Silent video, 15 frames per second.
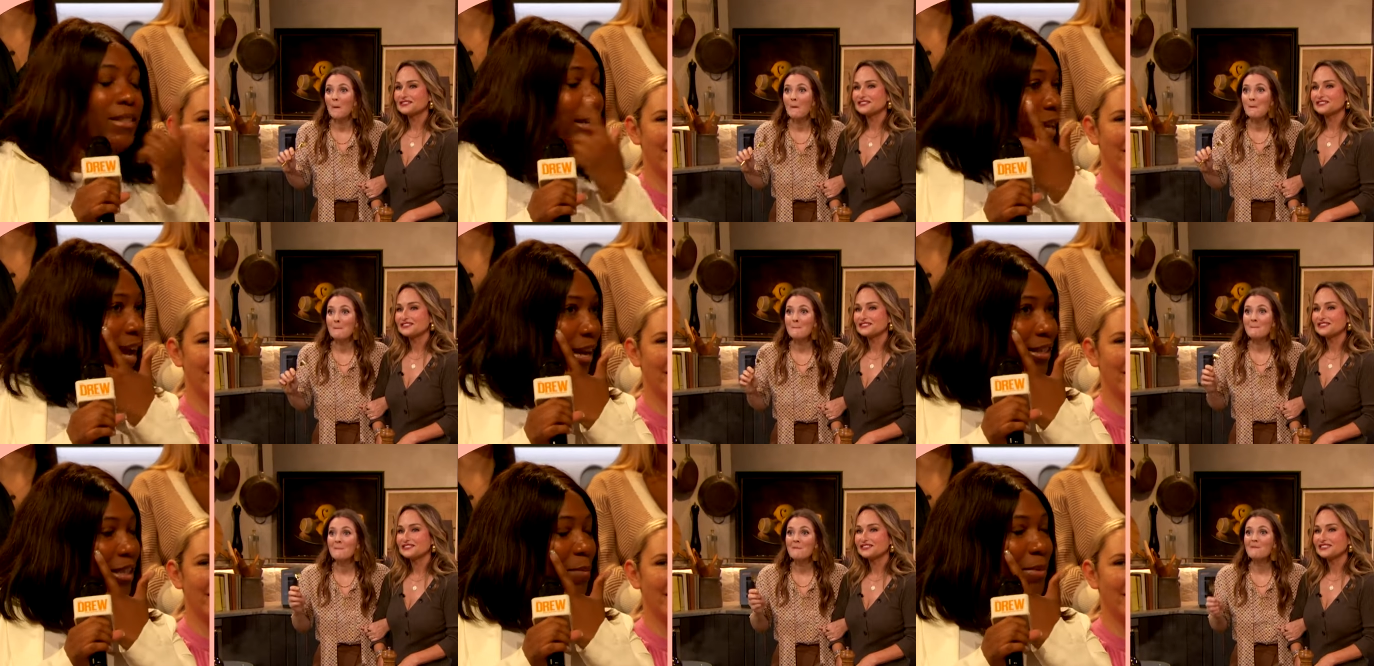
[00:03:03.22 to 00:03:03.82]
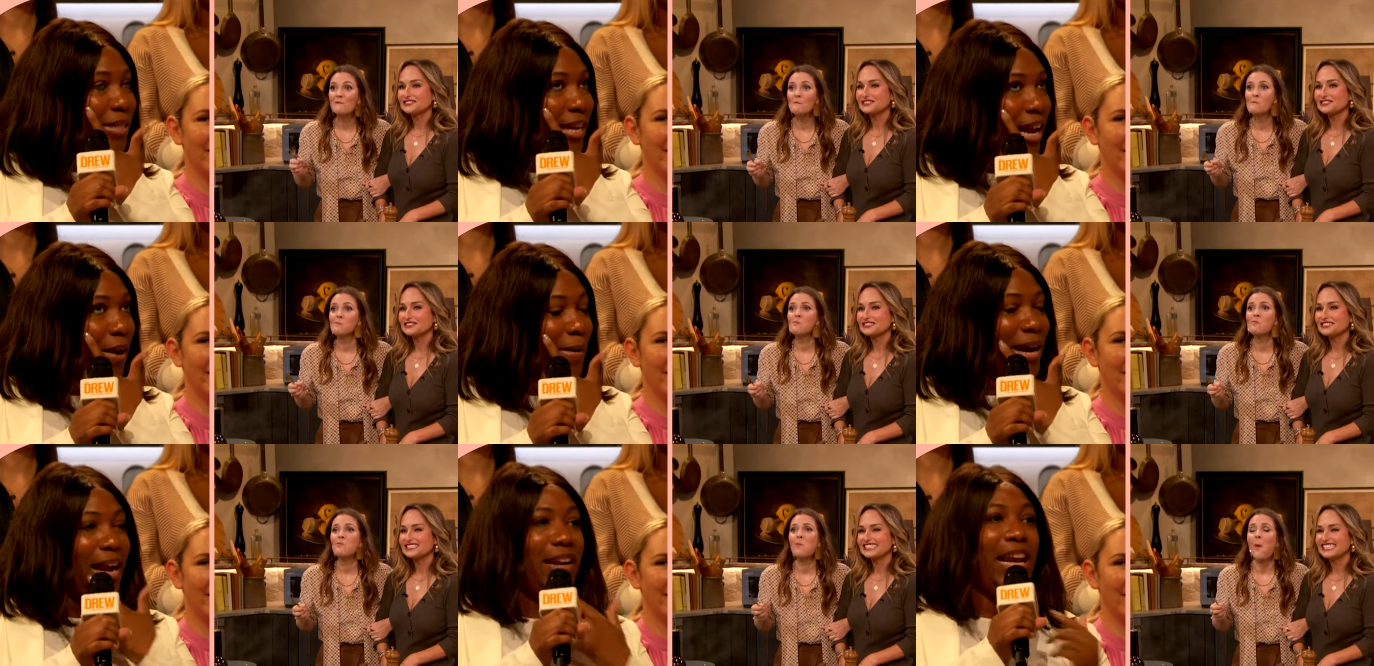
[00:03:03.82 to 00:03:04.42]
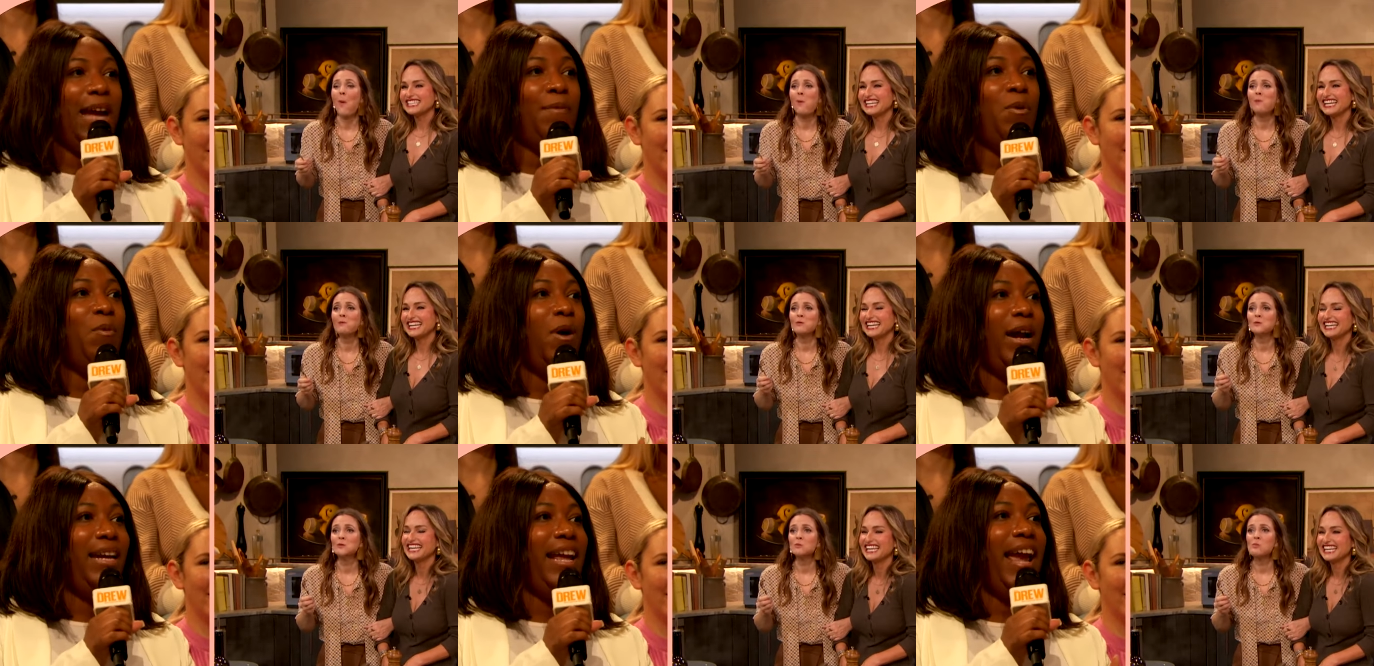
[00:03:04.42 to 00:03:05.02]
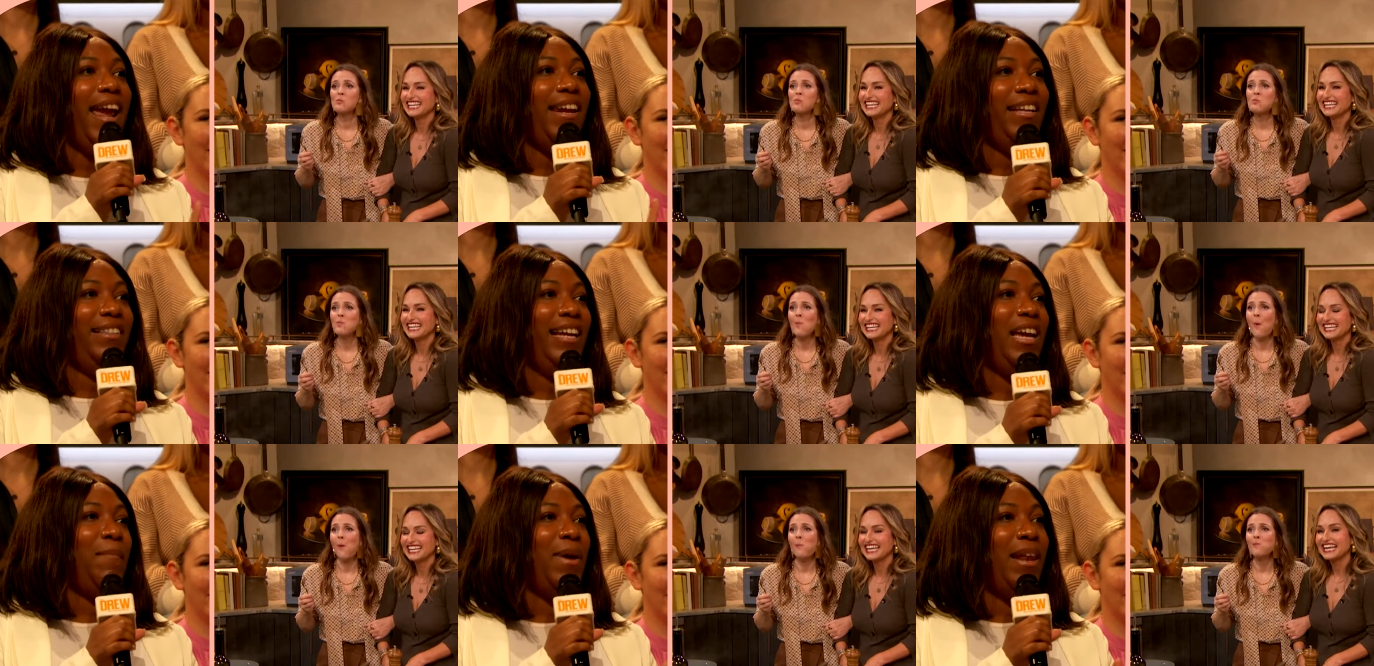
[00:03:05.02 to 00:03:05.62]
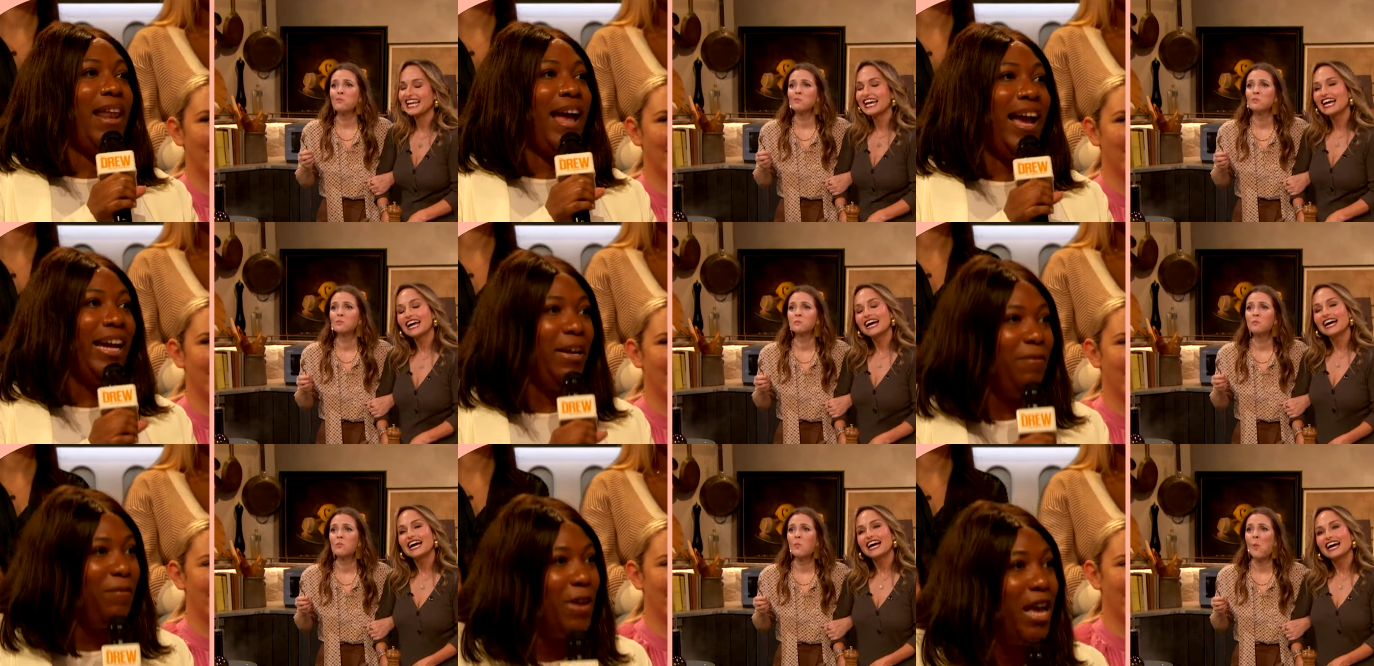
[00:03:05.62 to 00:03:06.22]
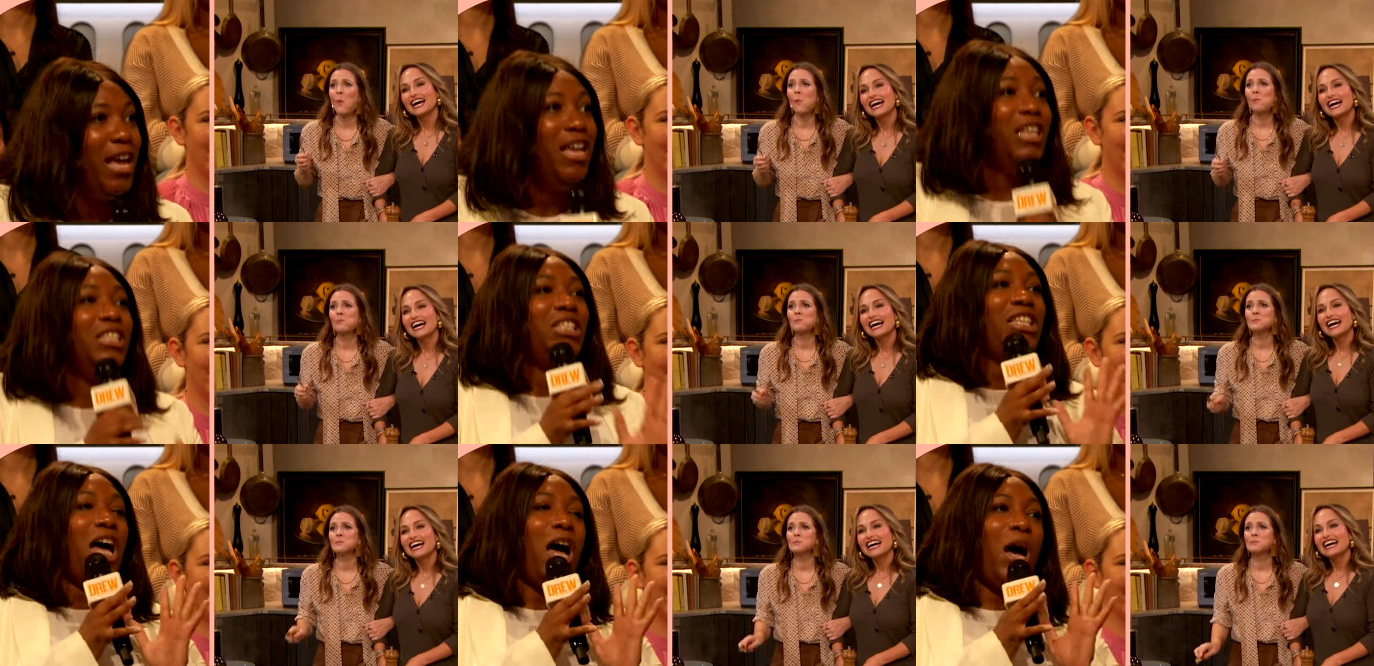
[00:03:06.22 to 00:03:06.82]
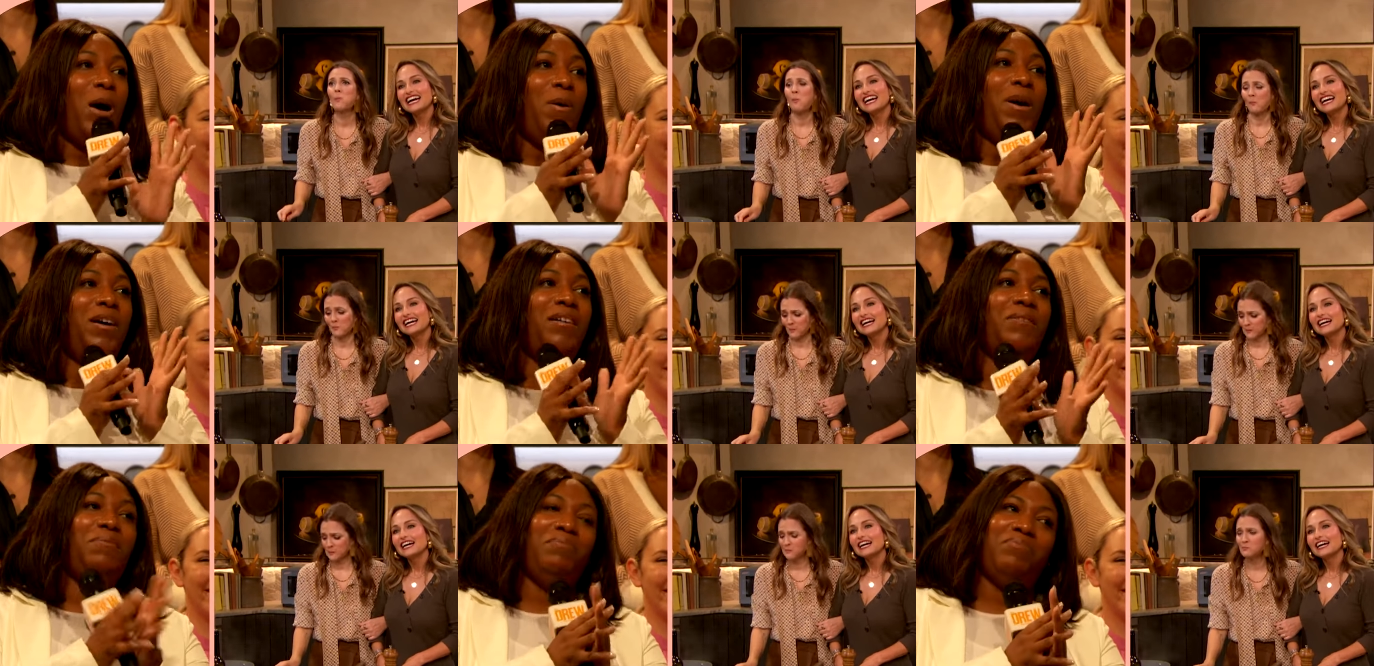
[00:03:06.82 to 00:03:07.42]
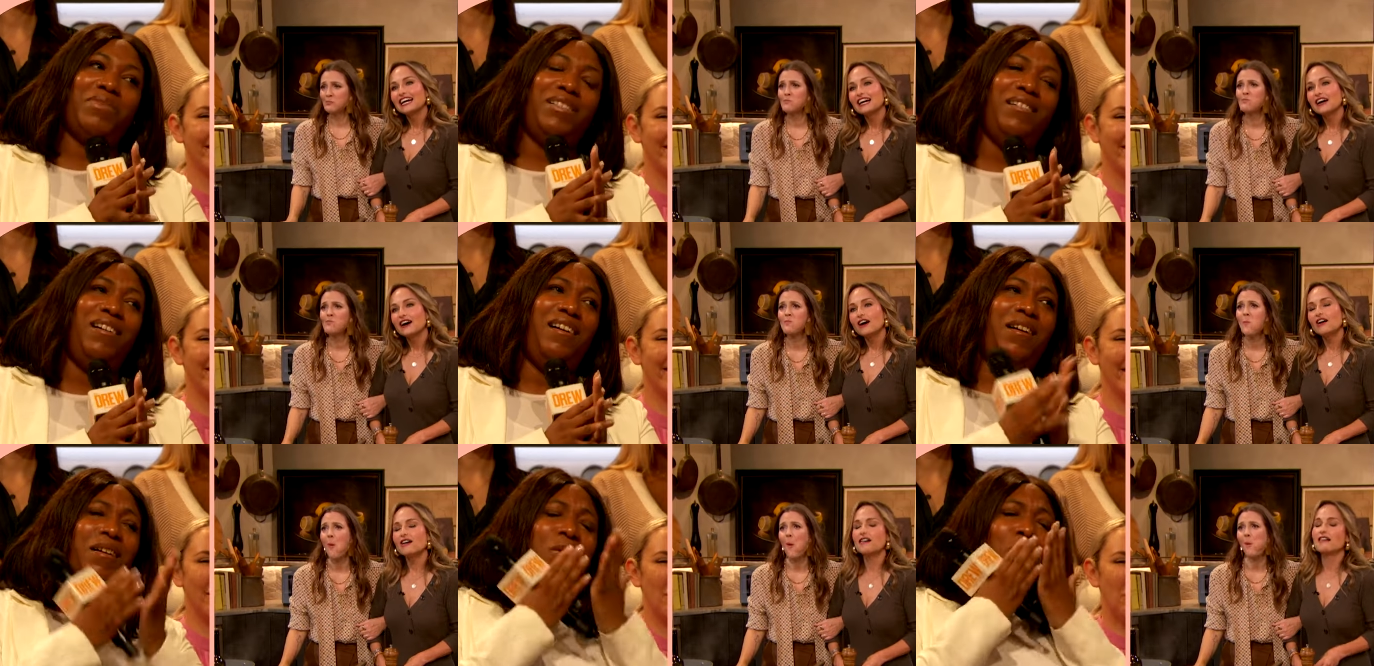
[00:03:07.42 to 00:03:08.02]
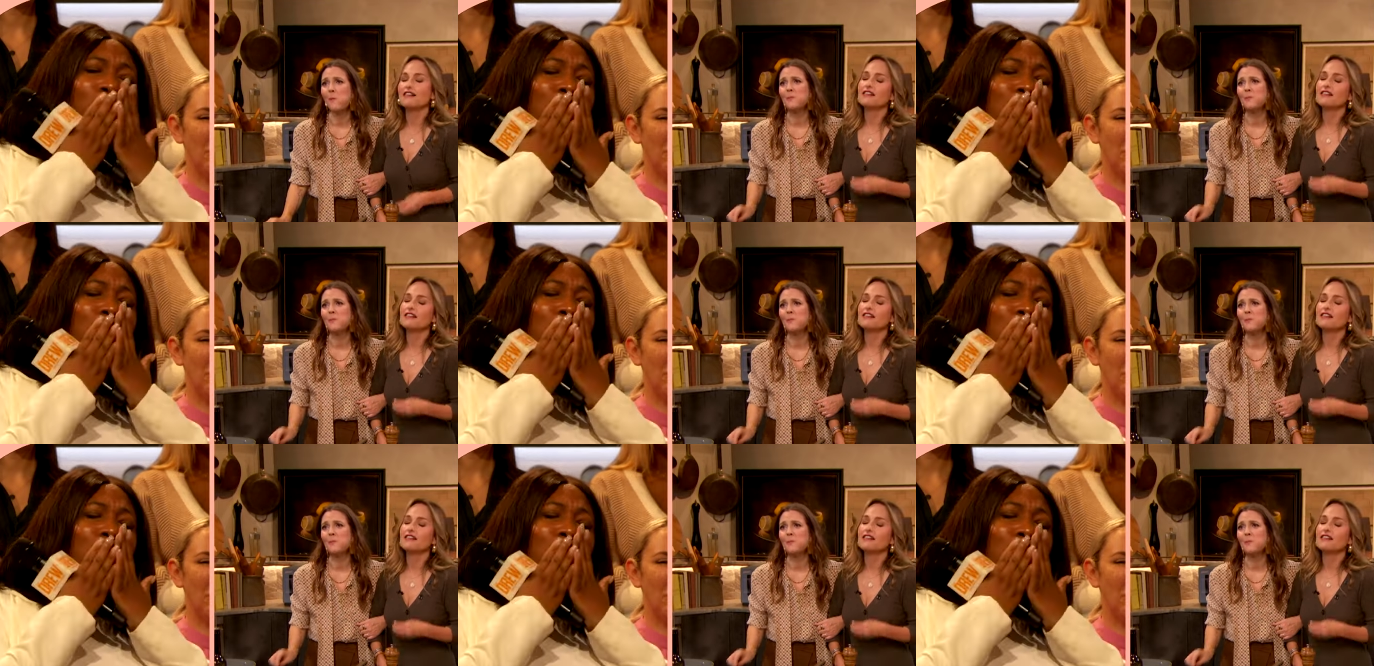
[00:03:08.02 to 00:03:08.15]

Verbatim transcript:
Speaker 1: See, guys, I'm tearing. I never won anything in my life, so. That